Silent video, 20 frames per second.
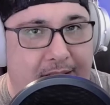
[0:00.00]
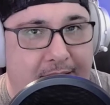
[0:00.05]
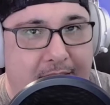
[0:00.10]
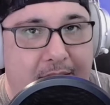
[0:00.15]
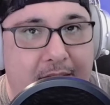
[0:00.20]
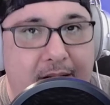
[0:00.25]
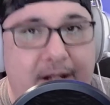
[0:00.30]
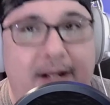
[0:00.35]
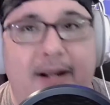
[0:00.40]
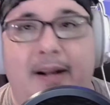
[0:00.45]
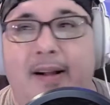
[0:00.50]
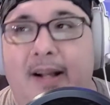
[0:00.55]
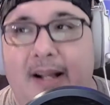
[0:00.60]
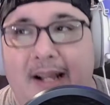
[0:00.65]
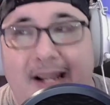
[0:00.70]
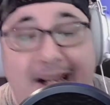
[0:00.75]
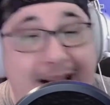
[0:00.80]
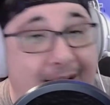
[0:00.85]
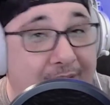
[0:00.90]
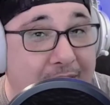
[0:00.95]
good.
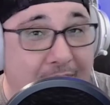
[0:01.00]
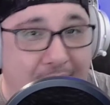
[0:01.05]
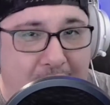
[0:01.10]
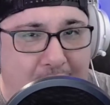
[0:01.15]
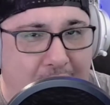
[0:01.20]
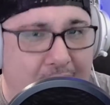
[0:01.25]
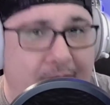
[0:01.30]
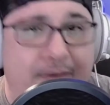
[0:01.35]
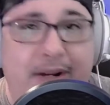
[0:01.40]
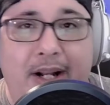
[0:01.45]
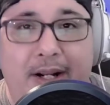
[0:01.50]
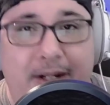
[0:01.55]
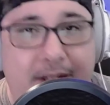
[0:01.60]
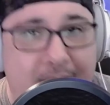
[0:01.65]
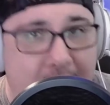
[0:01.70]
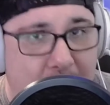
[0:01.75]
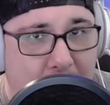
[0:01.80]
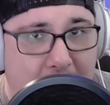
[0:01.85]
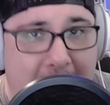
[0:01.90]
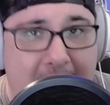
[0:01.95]
If you've heard of it,
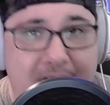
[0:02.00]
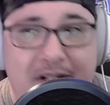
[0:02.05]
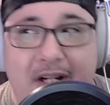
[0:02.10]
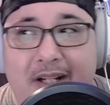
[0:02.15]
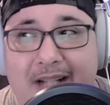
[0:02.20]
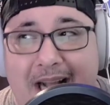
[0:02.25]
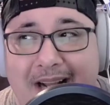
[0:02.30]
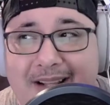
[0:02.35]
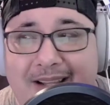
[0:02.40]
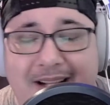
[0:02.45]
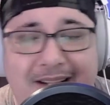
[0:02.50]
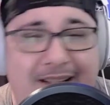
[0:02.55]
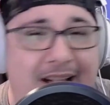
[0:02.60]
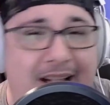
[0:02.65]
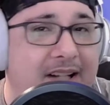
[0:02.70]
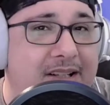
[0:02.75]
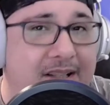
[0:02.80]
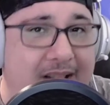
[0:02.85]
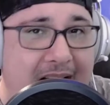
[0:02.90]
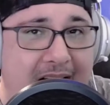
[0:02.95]
go watch it. I think
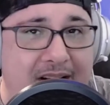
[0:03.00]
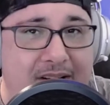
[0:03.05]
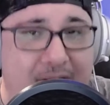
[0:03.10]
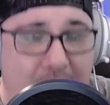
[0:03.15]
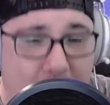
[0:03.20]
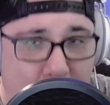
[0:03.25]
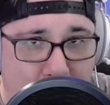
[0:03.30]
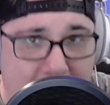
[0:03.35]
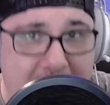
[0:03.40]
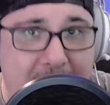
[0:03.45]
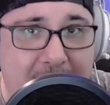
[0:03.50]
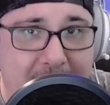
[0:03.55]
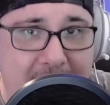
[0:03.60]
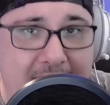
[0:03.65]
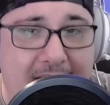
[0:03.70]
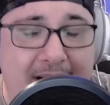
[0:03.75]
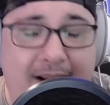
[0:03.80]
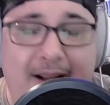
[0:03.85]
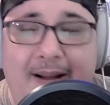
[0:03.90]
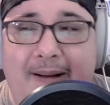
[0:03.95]
that's one
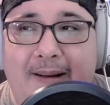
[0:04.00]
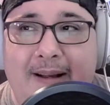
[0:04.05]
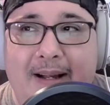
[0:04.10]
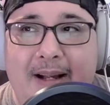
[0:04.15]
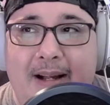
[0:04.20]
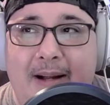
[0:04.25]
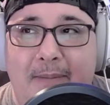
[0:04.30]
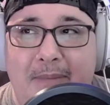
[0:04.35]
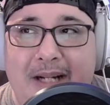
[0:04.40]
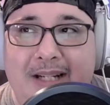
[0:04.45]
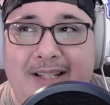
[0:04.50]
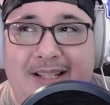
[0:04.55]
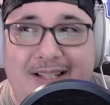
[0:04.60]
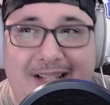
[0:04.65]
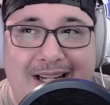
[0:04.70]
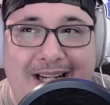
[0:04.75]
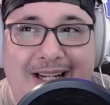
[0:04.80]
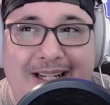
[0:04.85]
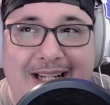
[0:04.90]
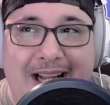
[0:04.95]
thing. But
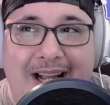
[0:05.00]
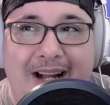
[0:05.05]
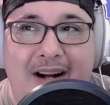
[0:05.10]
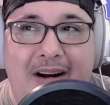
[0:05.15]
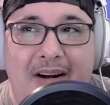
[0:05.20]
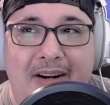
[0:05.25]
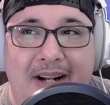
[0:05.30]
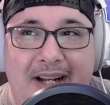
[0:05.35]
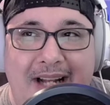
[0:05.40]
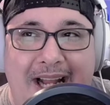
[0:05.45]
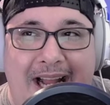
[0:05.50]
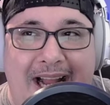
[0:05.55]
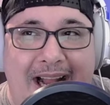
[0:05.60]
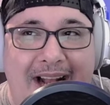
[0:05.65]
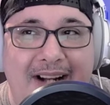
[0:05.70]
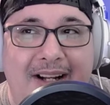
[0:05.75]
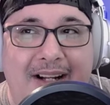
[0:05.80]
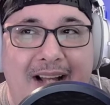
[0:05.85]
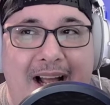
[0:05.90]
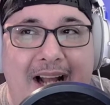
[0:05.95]
sitting down and
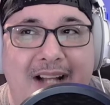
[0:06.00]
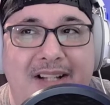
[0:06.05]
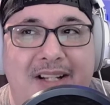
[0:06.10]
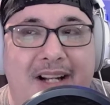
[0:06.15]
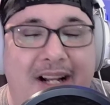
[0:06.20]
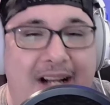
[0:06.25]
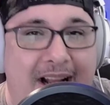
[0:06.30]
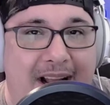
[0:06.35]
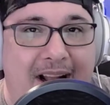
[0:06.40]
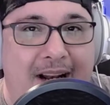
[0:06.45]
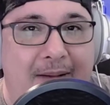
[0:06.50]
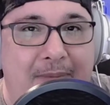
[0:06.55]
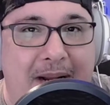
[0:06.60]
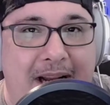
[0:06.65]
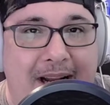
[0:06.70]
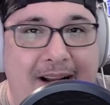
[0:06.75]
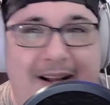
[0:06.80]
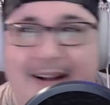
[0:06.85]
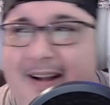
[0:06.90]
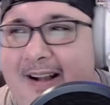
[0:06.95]
analyzing an
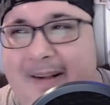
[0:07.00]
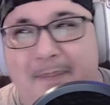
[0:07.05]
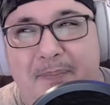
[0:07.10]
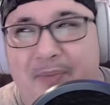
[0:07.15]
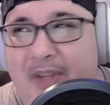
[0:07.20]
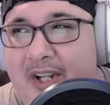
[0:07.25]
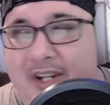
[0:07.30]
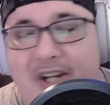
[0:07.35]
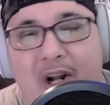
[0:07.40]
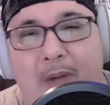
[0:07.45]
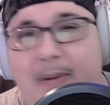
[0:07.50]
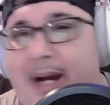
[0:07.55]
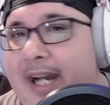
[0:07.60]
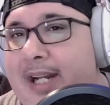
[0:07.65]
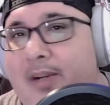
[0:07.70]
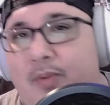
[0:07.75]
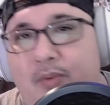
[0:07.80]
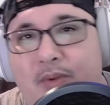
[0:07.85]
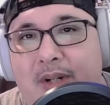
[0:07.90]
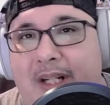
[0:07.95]
anime,
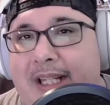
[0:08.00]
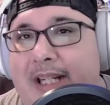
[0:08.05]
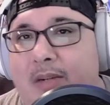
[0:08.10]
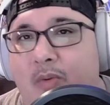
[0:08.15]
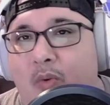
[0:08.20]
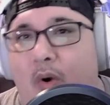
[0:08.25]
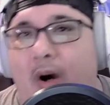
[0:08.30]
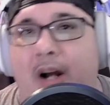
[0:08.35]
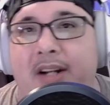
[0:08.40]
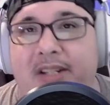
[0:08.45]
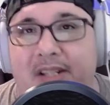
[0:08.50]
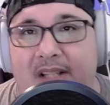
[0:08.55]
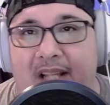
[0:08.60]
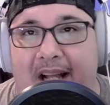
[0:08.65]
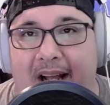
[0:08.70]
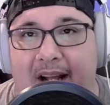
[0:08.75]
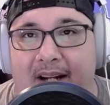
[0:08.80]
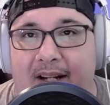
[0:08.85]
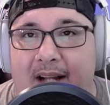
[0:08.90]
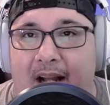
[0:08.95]
nobody really wants
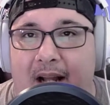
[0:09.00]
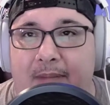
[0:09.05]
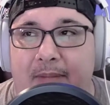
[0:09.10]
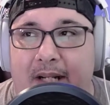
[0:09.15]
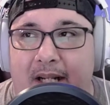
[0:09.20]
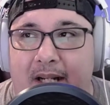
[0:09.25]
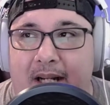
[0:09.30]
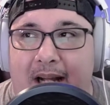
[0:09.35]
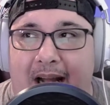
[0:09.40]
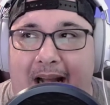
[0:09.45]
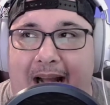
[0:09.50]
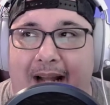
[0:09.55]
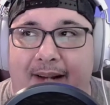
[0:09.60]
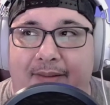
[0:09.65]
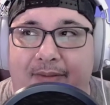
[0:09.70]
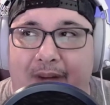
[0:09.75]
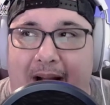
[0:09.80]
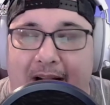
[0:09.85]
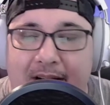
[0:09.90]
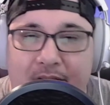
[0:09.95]
that. I mean, I
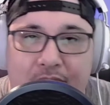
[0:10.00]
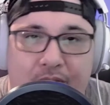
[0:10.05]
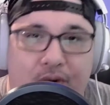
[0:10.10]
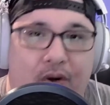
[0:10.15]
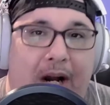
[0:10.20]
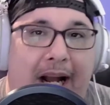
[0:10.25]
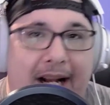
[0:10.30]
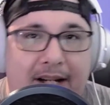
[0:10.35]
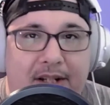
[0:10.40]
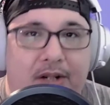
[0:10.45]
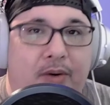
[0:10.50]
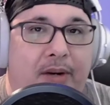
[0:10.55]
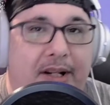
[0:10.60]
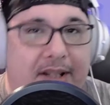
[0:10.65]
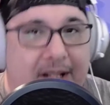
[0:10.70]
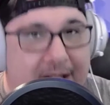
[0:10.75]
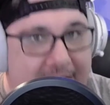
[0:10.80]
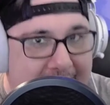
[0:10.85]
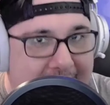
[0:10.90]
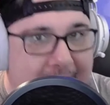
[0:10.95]
tried doing
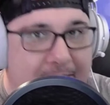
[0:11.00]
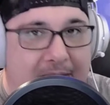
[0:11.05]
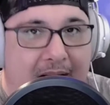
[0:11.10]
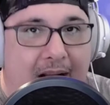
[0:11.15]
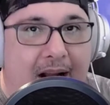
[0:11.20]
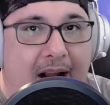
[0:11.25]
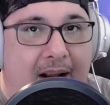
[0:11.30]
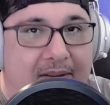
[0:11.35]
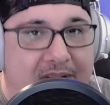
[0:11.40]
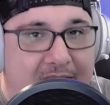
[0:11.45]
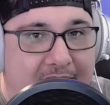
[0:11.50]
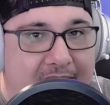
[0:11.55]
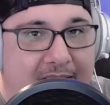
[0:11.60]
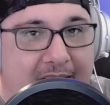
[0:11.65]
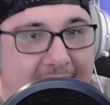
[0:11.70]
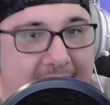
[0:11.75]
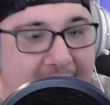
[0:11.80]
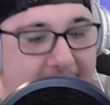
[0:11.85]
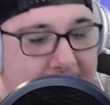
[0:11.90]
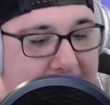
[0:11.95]
the deep dives
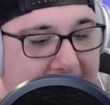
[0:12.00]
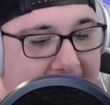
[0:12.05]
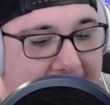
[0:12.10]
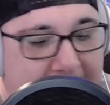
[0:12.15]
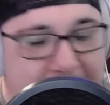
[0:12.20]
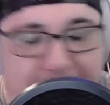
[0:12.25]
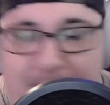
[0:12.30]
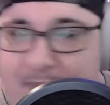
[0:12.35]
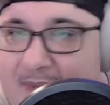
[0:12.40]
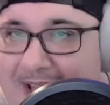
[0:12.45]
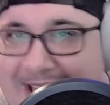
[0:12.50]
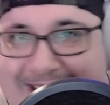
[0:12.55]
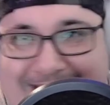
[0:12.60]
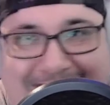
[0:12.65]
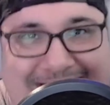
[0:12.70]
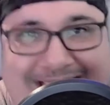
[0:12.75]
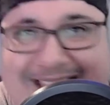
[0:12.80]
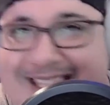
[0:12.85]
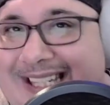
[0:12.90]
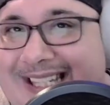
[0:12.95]
into anime. It
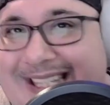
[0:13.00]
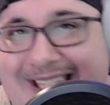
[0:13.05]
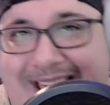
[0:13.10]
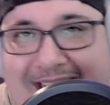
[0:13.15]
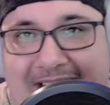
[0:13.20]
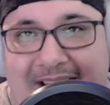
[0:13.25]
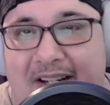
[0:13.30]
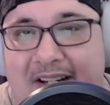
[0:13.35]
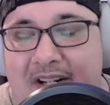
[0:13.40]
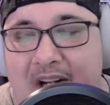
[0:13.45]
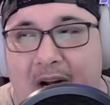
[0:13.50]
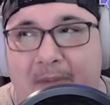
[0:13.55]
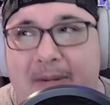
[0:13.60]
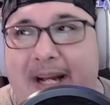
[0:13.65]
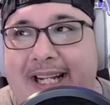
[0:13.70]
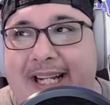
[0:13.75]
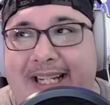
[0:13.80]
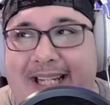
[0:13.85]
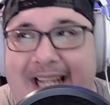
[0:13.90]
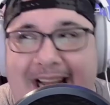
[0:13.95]
didn't stick.
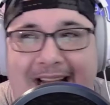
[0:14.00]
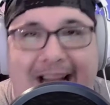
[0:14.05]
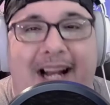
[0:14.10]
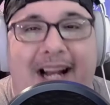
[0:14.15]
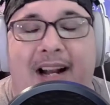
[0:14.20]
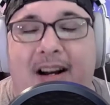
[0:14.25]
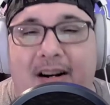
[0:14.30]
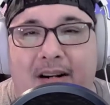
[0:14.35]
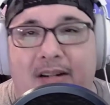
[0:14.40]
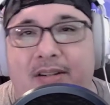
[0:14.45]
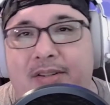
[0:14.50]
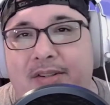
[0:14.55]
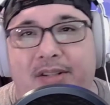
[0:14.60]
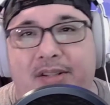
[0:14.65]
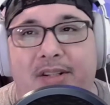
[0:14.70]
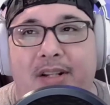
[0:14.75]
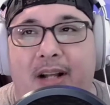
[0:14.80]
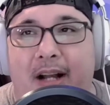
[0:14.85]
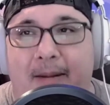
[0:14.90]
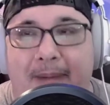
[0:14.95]
Nobody
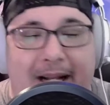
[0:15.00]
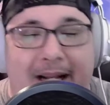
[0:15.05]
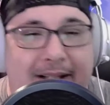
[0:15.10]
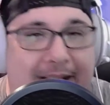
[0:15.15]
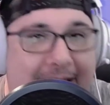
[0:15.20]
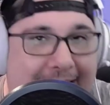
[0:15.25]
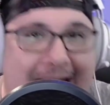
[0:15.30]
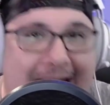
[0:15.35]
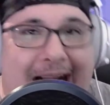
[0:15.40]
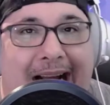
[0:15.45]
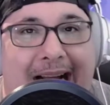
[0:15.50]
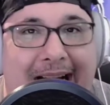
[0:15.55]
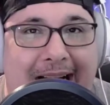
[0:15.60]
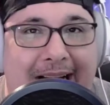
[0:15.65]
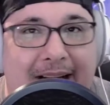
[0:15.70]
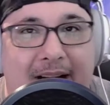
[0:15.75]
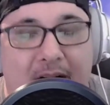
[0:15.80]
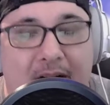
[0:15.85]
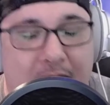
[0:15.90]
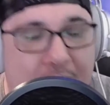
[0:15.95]
cares about the
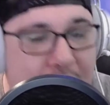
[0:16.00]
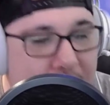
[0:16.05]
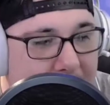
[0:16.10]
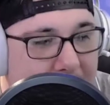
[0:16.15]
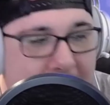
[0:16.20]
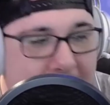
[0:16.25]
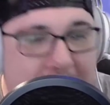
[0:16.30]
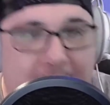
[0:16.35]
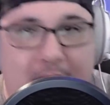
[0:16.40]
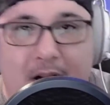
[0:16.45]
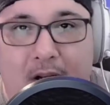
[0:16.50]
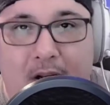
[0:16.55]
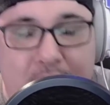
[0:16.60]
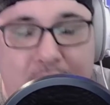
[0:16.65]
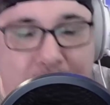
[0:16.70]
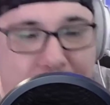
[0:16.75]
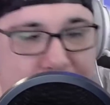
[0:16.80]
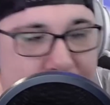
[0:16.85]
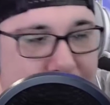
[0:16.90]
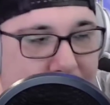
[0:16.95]
guy who
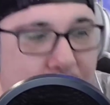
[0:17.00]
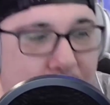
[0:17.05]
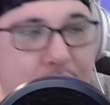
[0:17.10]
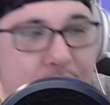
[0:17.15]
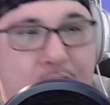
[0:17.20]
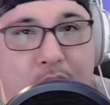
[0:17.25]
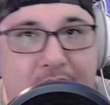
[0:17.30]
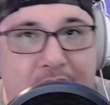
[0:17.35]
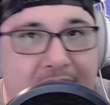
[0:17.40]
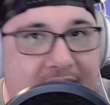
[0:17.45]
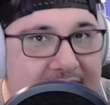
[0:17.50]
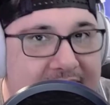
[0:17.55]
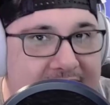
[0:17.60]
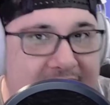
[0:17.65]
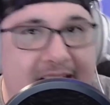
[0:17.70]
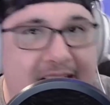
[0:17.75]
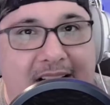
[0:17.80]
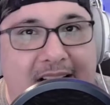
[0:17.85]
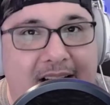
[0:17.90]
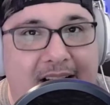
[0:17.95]
drew the
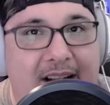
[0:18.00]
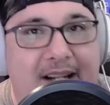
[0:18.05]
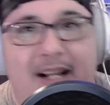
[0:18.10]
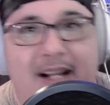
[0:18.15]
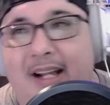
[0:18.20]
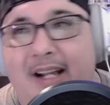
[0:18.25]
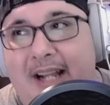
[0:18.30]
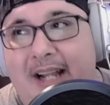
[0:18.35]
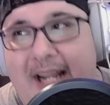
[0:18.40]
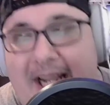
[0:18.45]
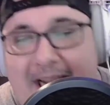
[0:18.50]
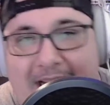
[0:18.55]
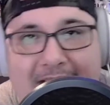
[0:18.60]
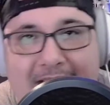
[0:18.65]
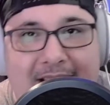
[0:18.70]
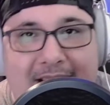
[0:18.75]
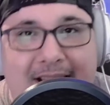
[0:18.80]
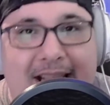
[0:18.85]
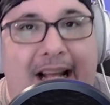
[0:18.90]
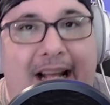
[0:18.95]
scene
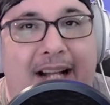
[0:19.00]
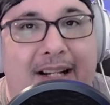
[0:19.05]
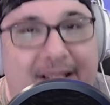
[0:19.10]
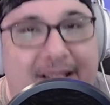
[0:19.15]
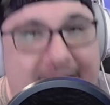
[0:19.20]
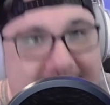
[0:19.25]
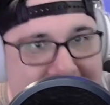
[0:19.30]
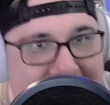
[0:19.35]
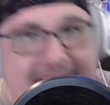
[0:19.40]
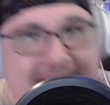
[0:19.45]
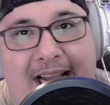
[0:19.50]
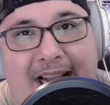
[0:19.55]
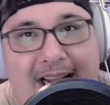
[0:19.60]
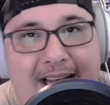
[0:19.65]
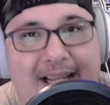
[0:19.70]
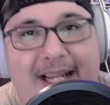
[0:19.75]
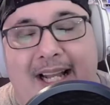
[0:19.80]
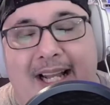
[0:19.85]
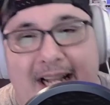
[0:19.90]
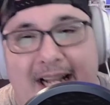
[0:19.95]
in that
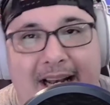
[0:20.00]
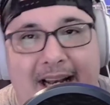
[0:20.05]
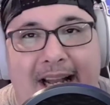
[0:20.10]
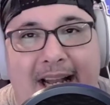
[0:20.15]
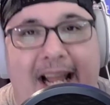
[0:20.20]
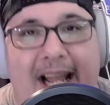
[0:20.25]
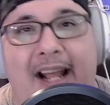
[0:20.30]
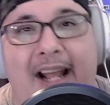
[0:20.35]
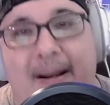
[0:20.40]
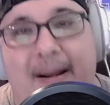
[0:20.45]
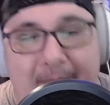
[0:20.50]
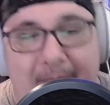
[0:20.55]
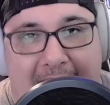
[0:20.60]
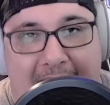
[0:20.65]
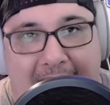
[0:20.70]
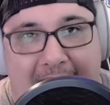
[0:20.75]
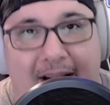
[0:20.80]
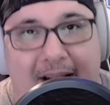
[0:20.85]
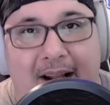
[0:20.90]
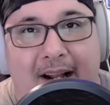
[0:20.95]
scene in an anime.